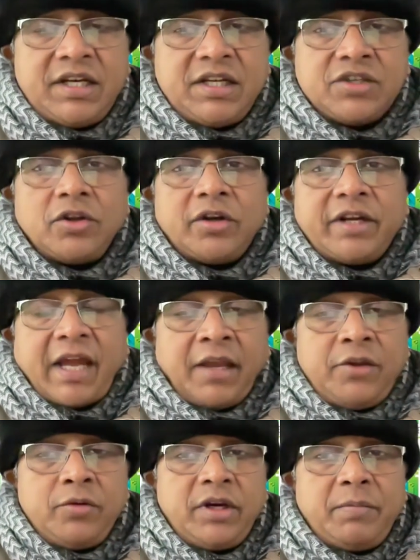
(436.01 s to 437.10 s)
it is not
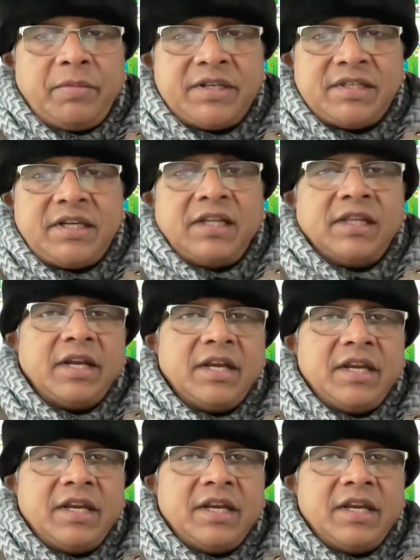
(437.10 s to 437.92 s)
accurate, but still